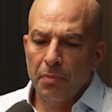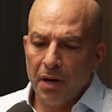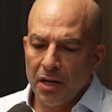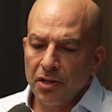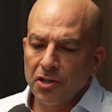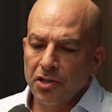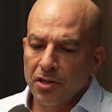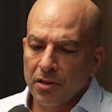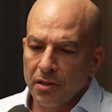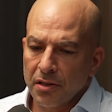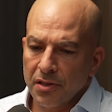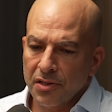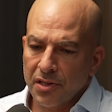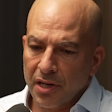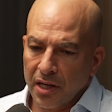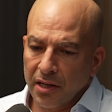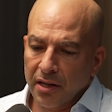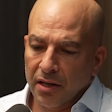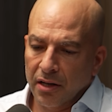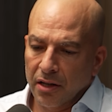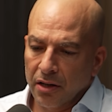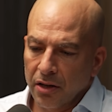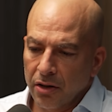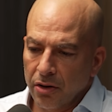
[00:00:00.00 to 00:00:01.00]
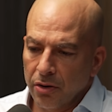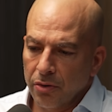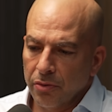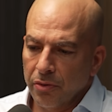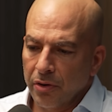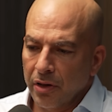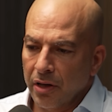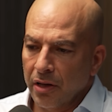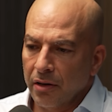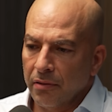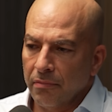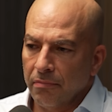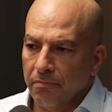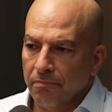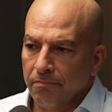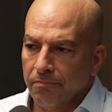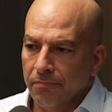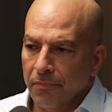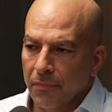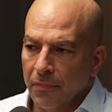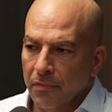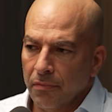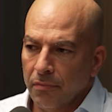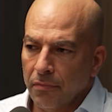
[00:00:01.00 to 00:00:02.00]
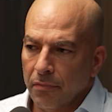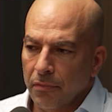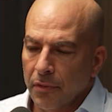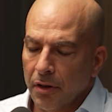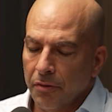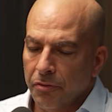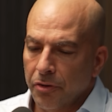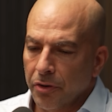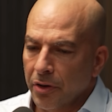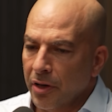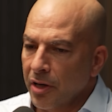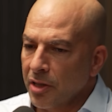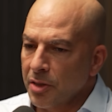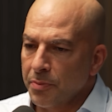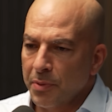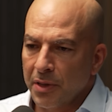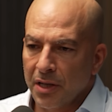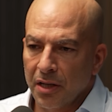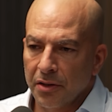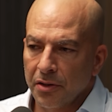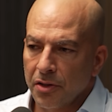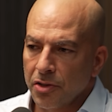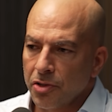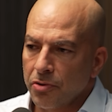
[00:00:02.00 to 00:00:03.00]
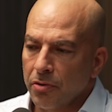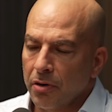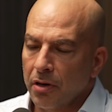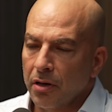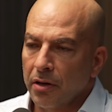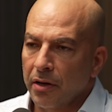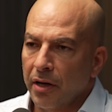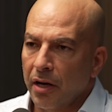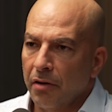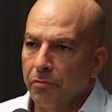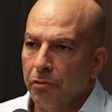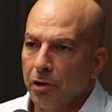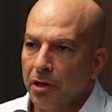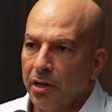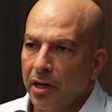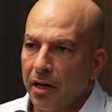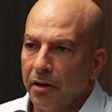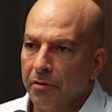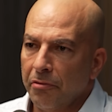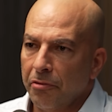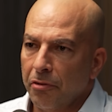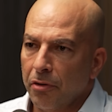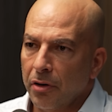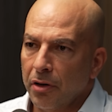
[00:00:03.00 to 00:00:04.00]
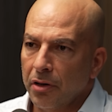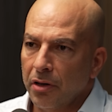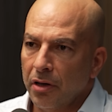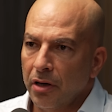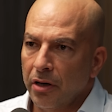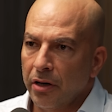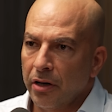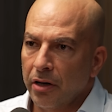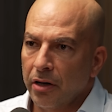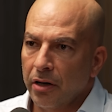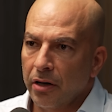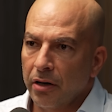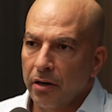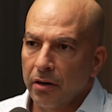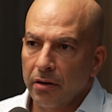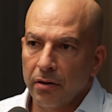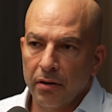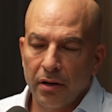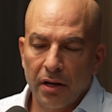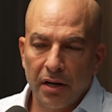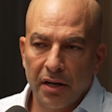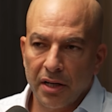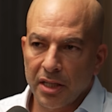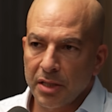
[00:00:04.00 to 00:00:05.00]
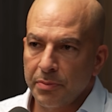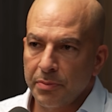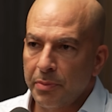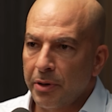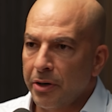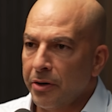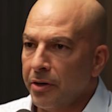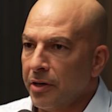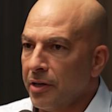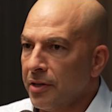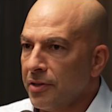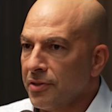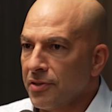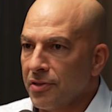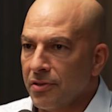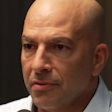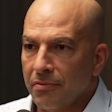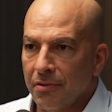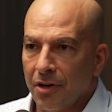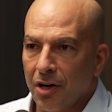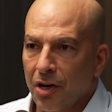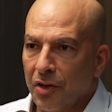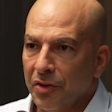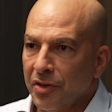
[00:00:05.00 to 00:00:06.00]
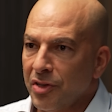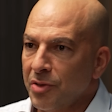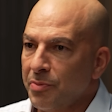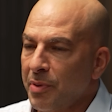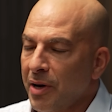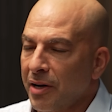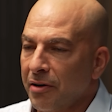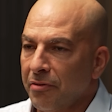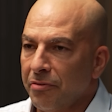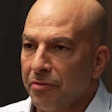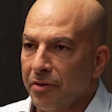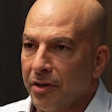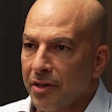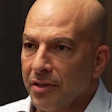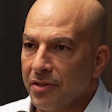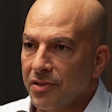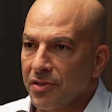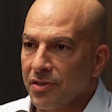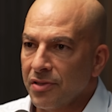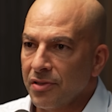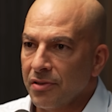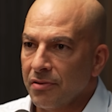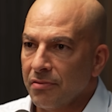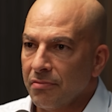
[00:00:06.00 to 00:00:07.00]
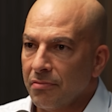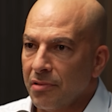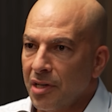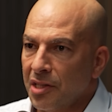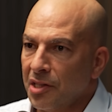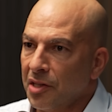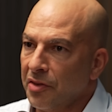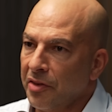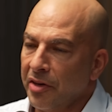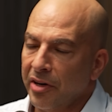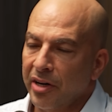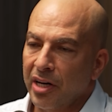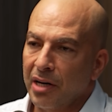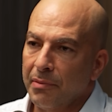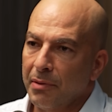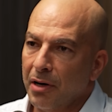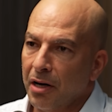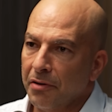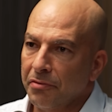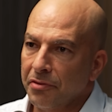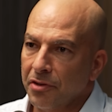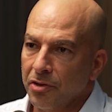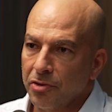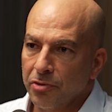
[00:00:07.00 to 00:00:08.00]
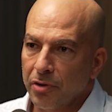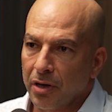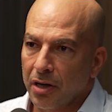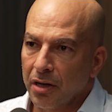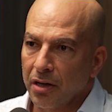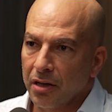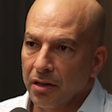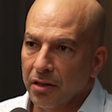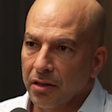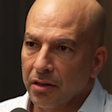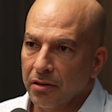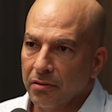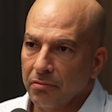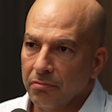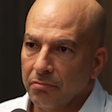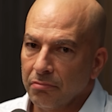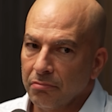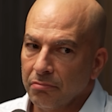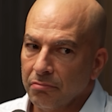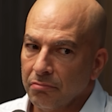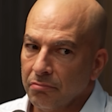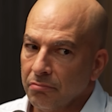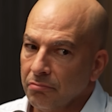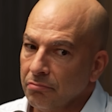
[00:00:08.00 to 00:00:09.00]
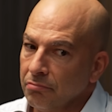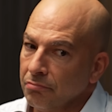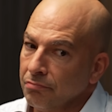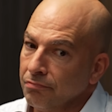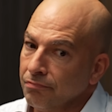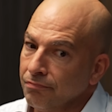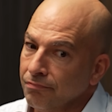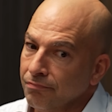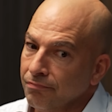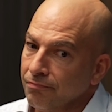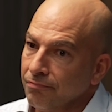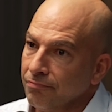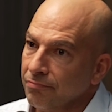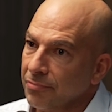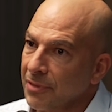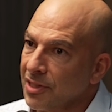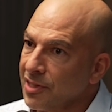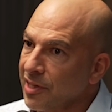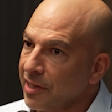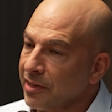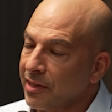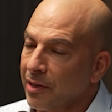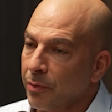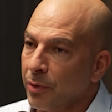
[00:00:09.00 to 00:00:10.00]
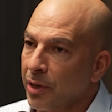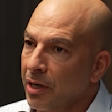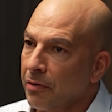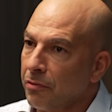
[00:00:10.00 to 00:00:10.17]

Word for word: You mentioned a second ago that if your kid's been on this drug every day for a year and experienced all these benefits, and then they come off the drug, it's like they